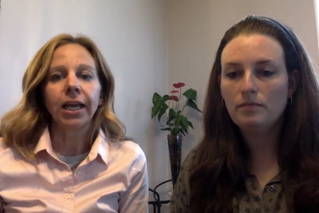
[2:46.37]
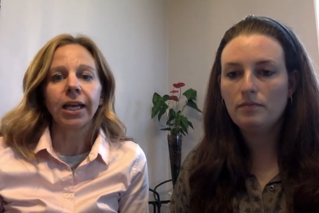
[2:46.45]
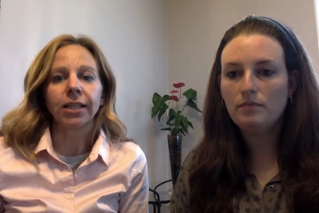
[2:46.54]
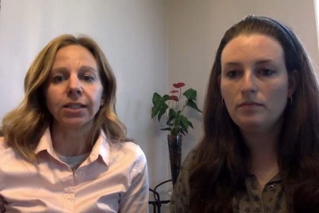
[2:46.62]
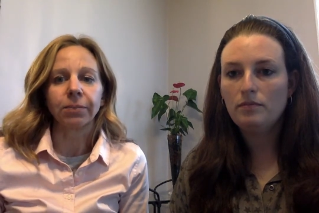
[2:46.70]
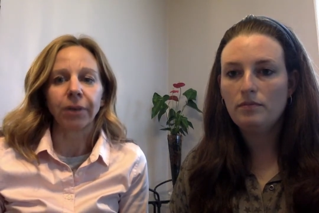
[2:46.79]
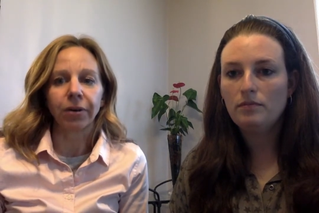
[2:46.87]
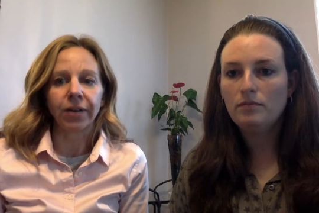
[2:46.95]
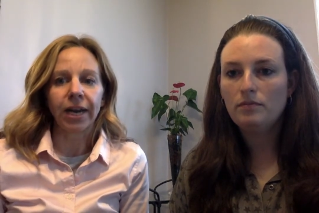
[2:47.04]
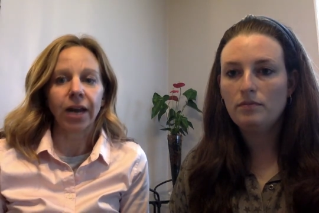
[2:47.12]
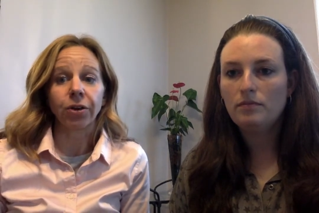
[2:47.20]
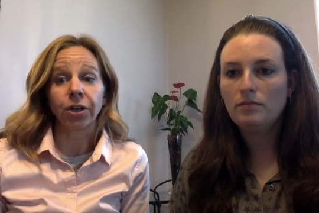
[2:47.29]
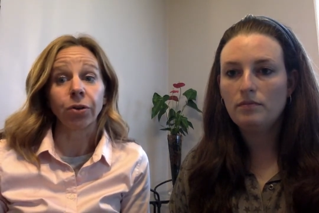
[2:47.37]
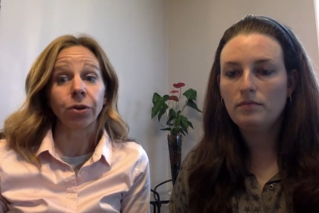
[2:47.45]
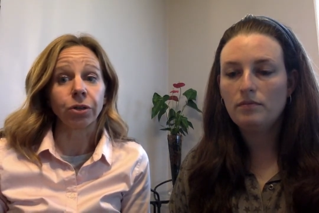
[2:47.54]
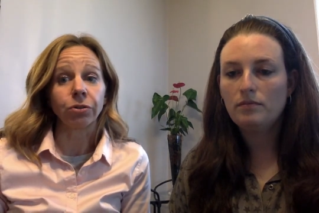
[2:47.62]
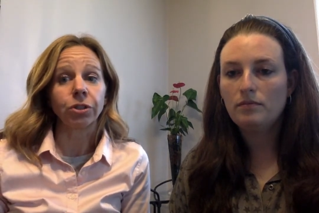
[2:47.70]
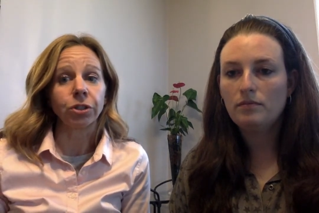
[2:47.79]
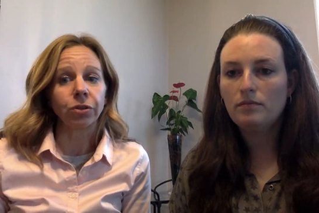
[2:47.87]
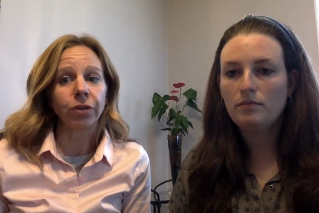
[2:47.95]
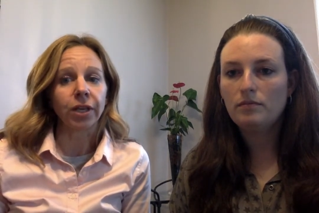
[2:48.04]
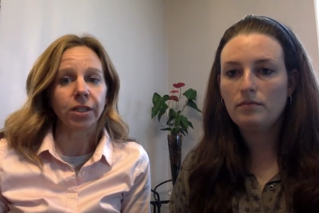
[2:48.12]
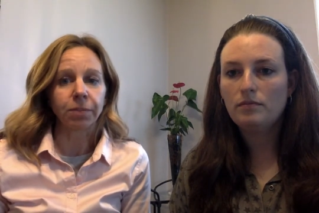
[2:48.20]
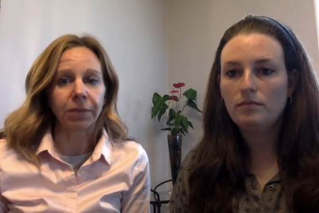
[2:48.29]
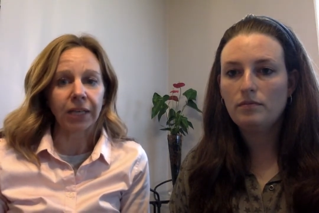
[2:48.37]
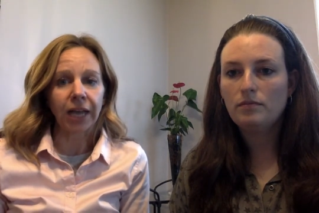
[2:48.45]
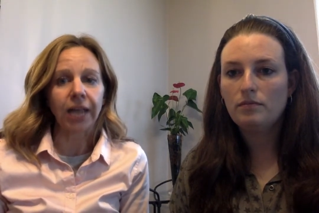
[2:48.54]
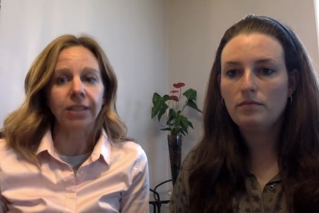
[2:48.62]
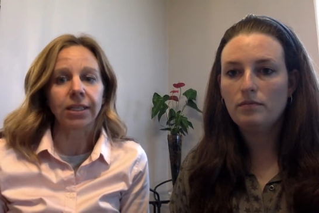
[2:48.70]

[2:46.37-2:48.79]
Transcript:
Speaker 1: It's about now, you know, you do this because